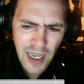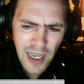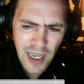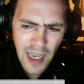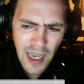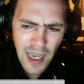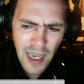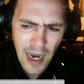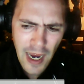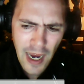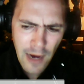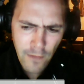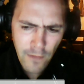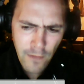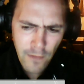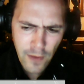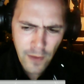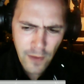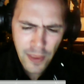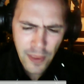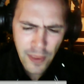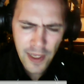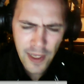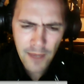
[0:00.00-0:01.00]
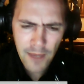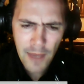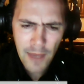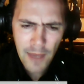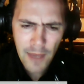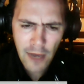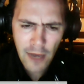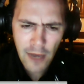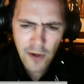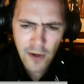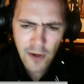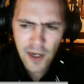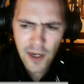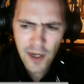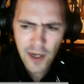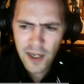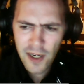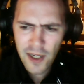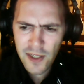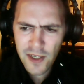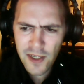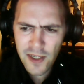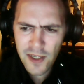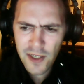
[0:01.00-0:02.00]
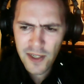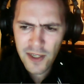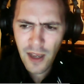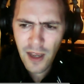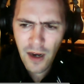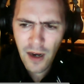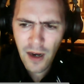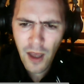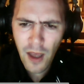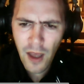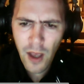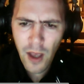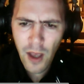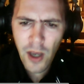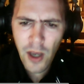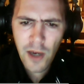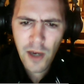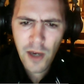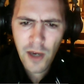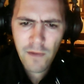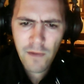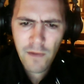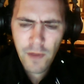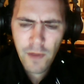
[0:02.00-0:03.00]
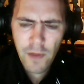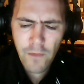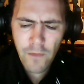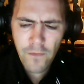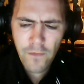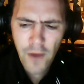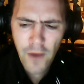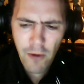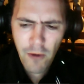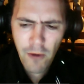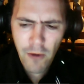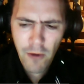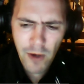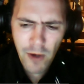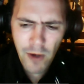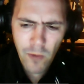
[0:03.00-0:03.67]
everything about it is alive. The very